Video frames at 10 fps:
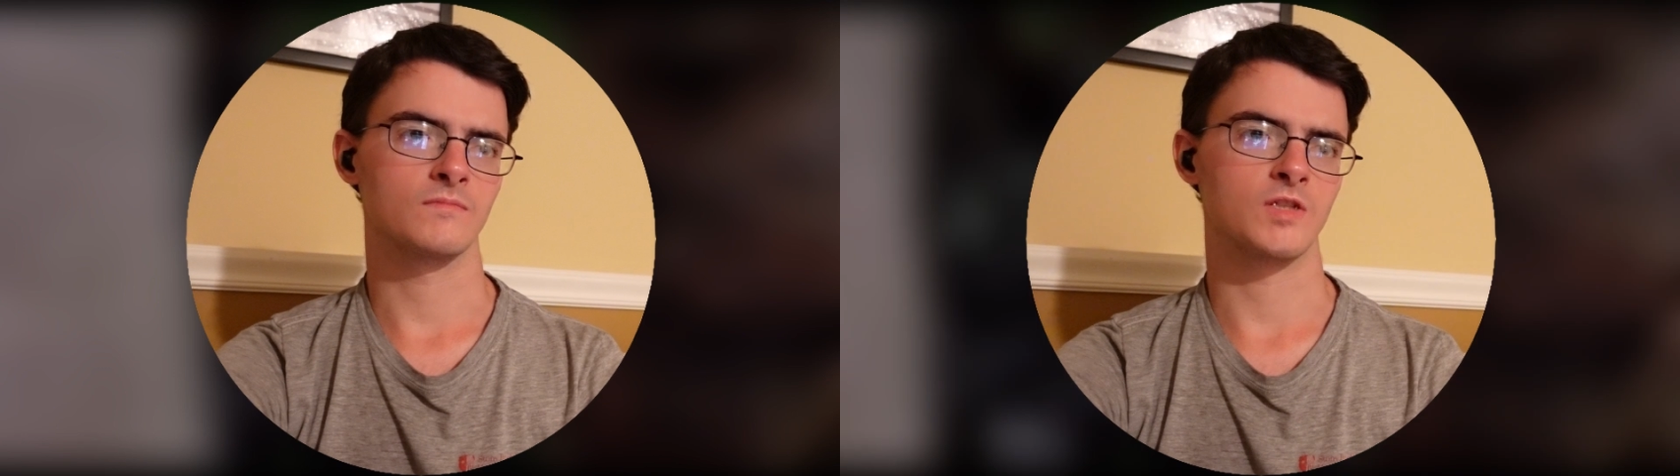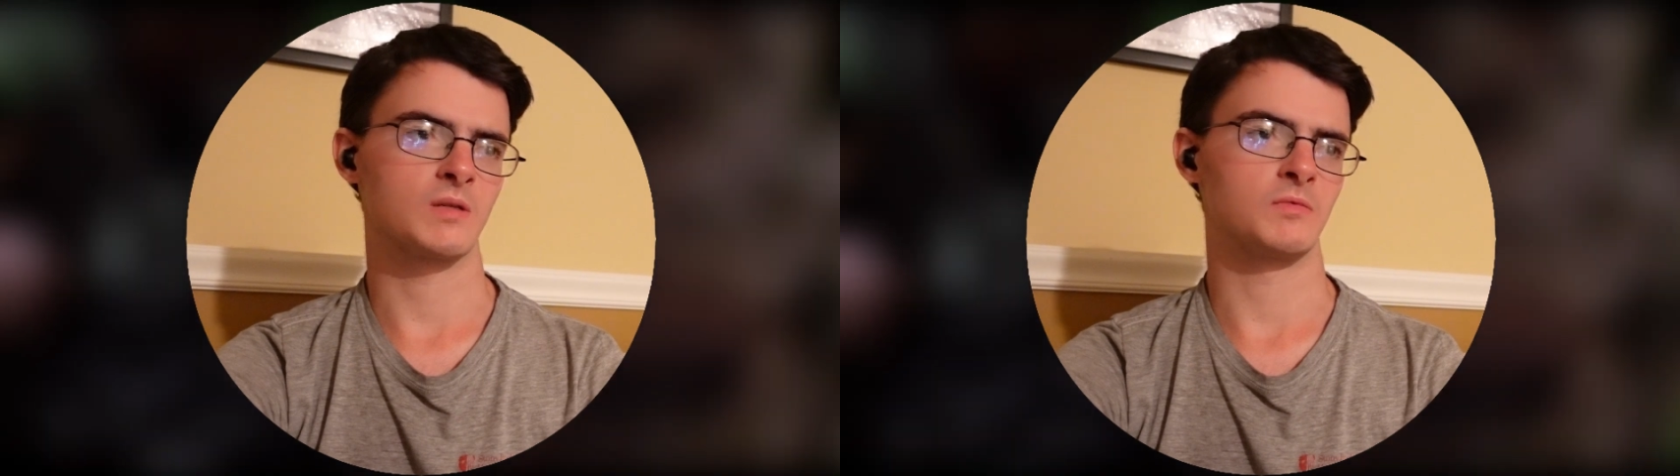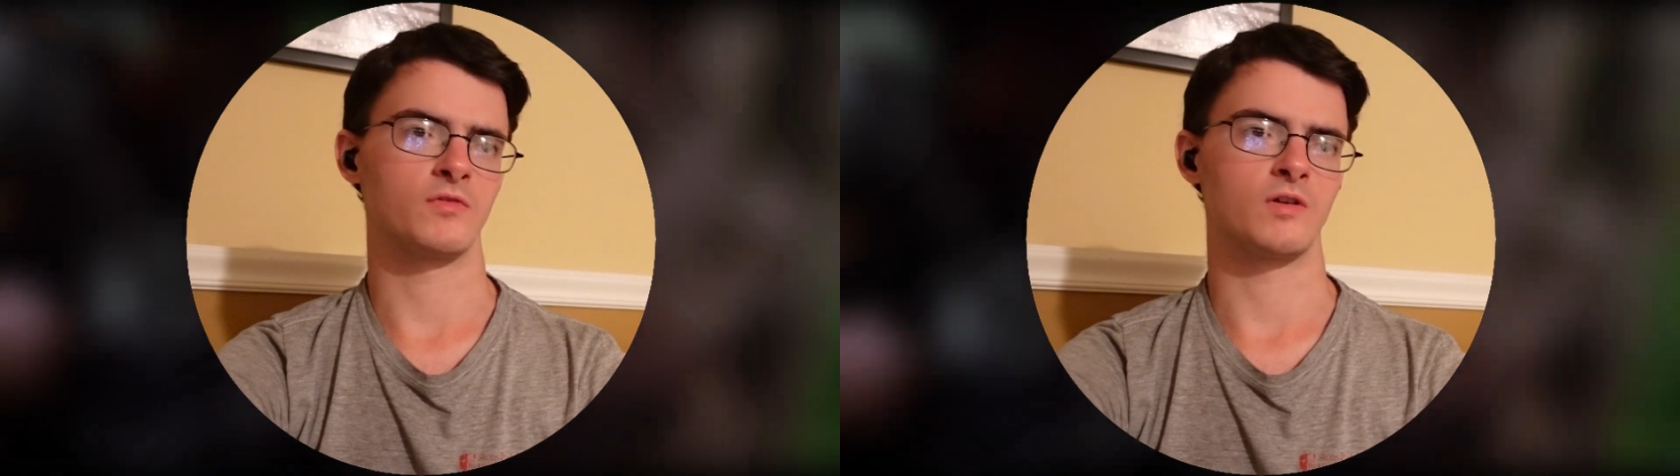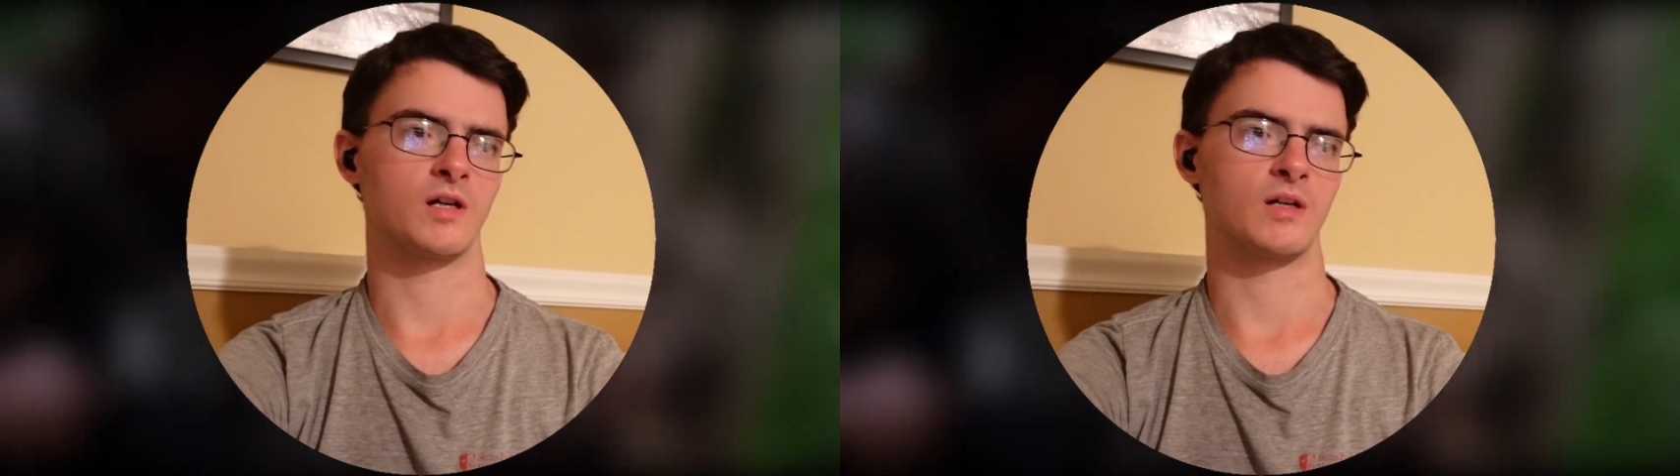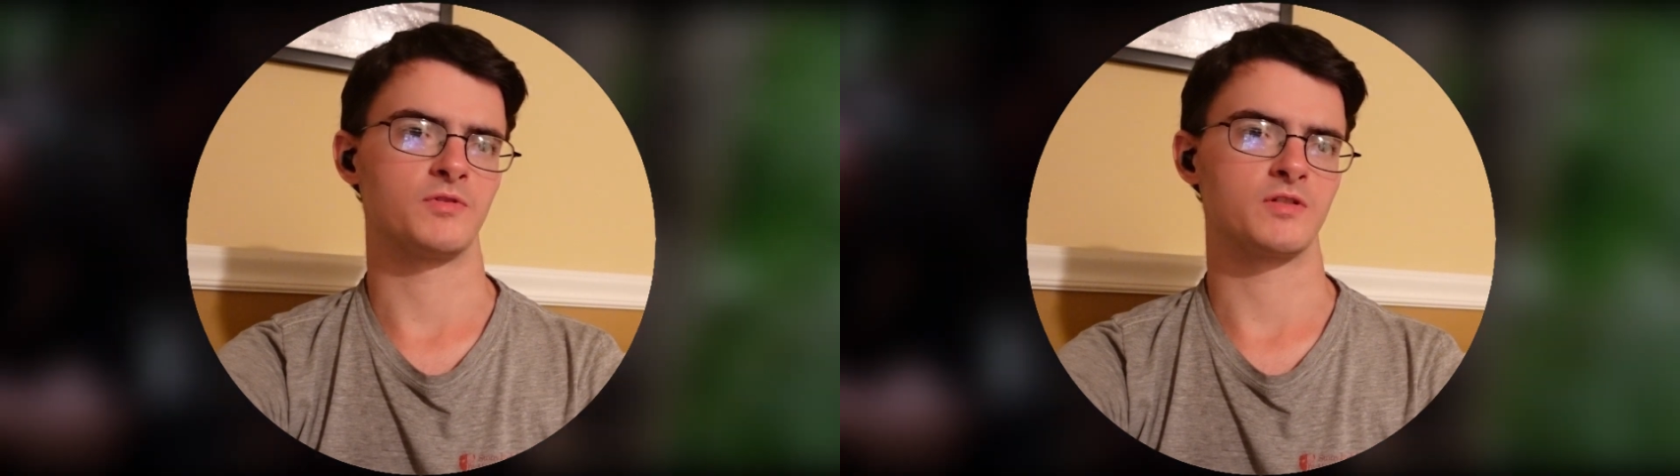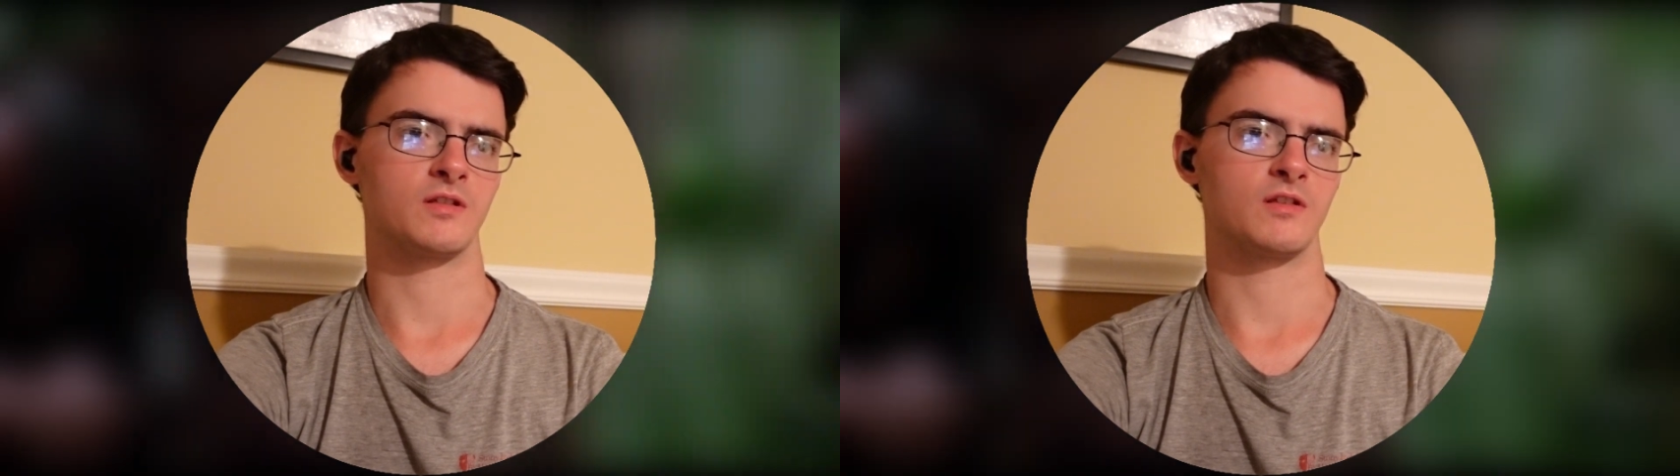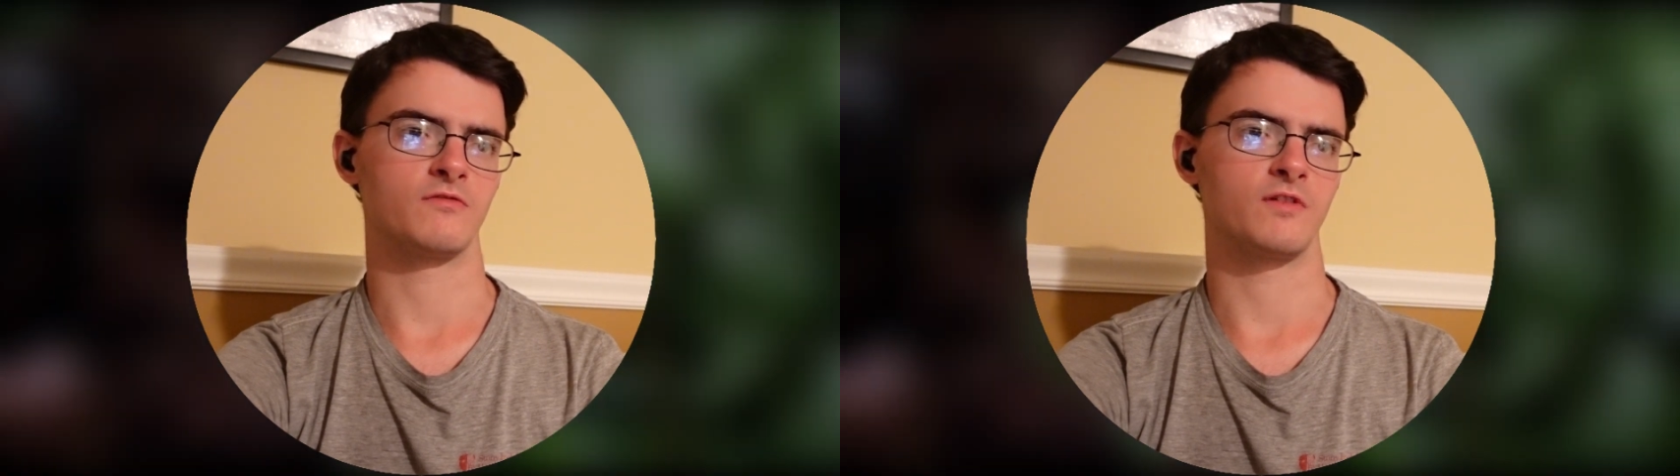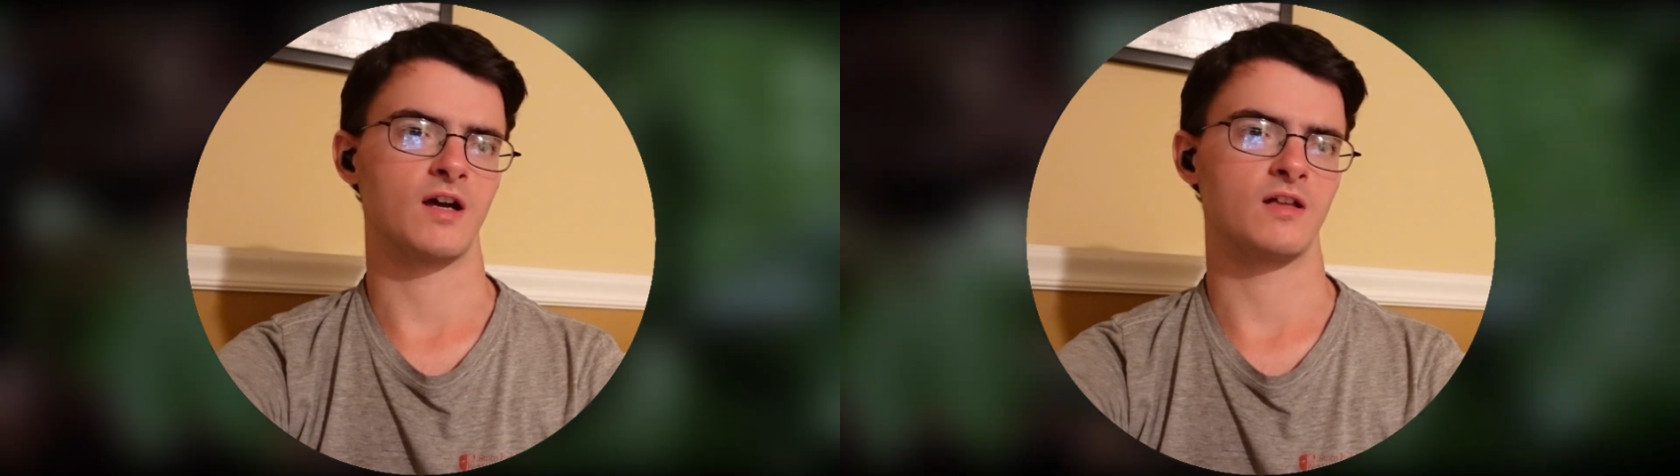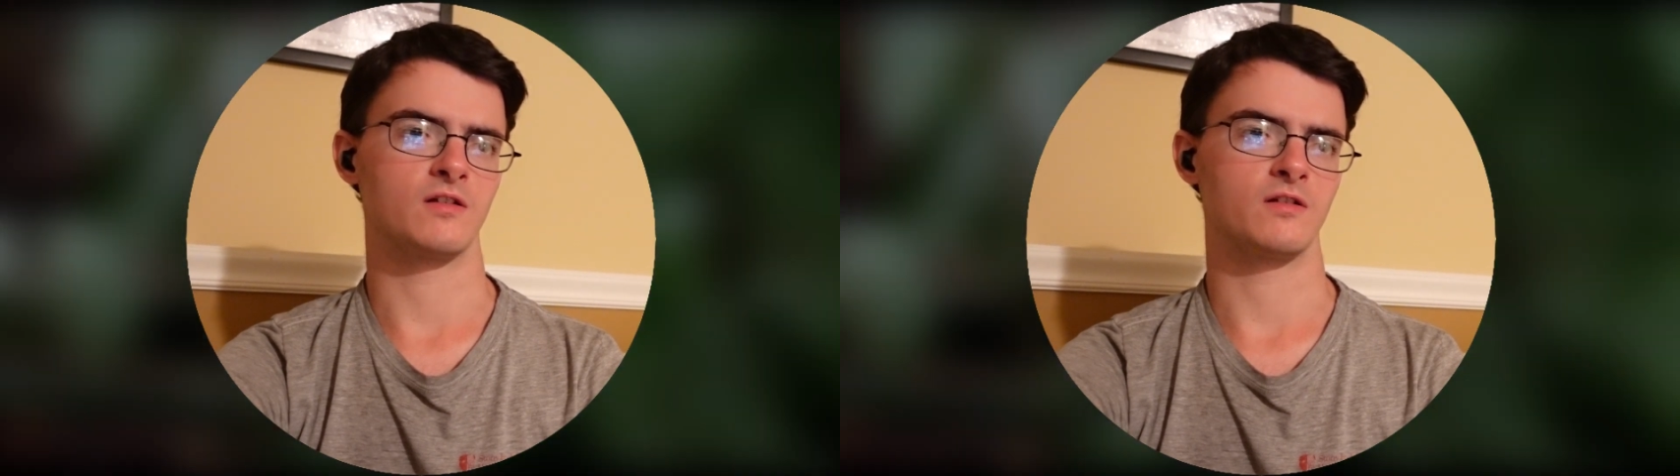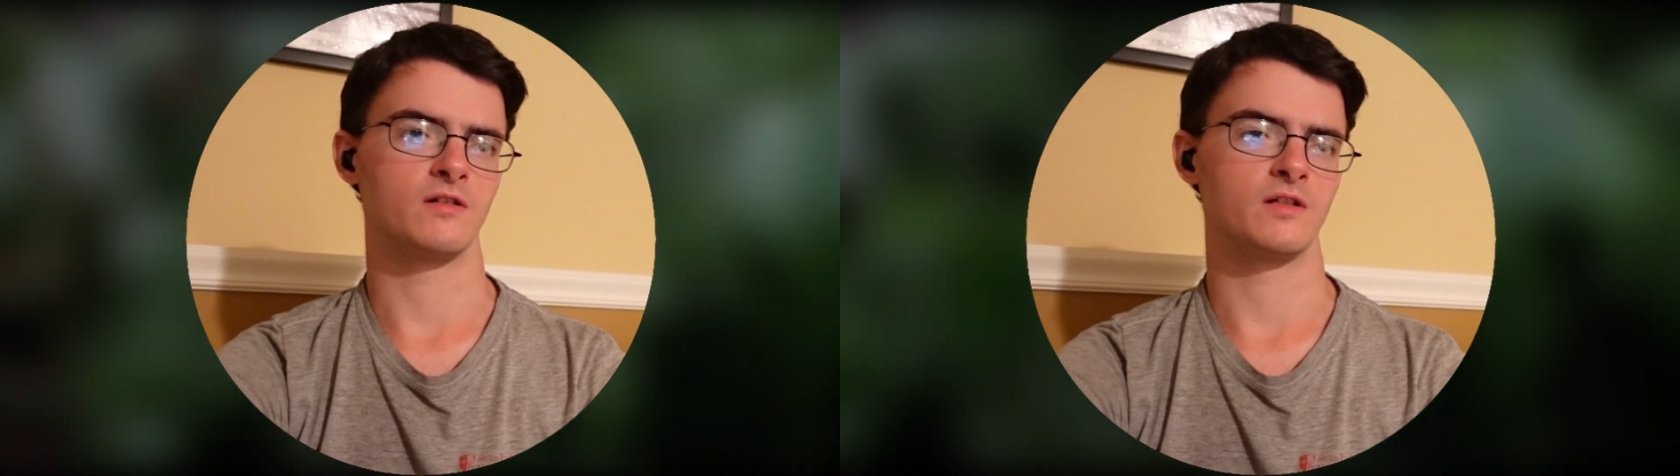Don't get me wrong, I appreciate the
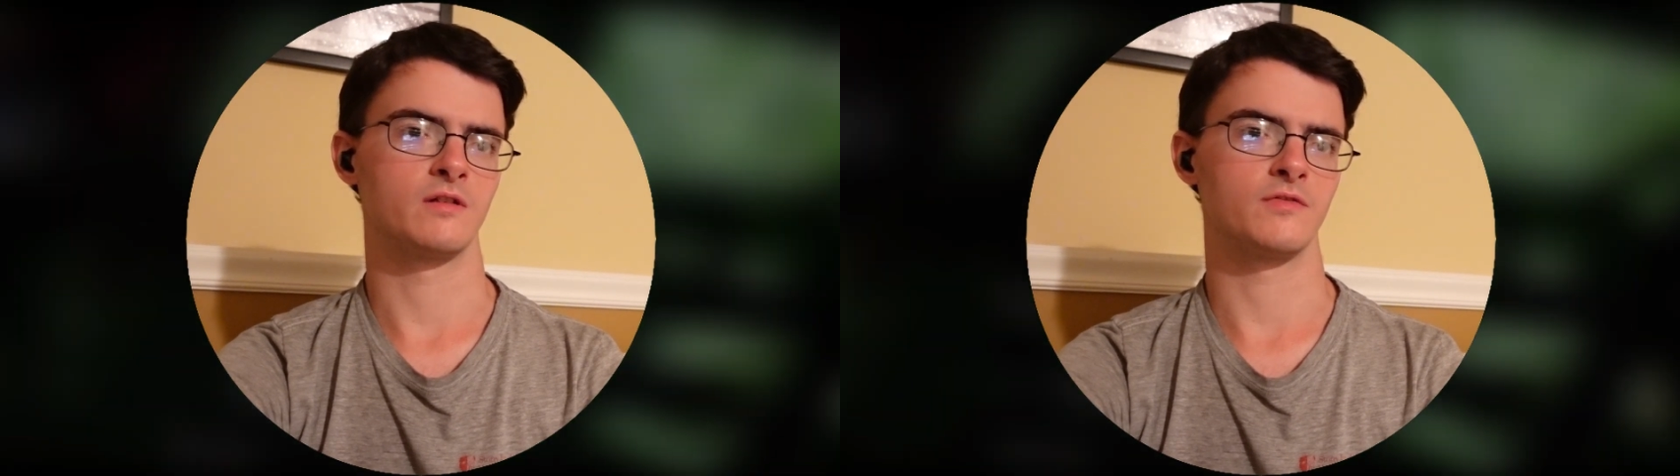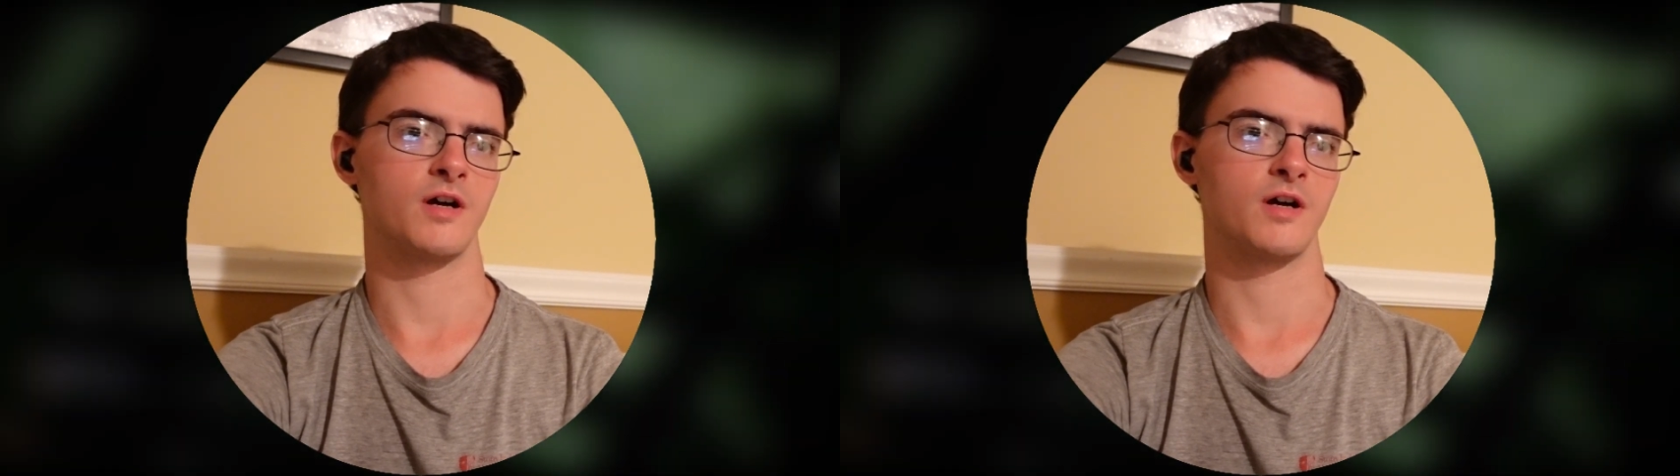valor and you know,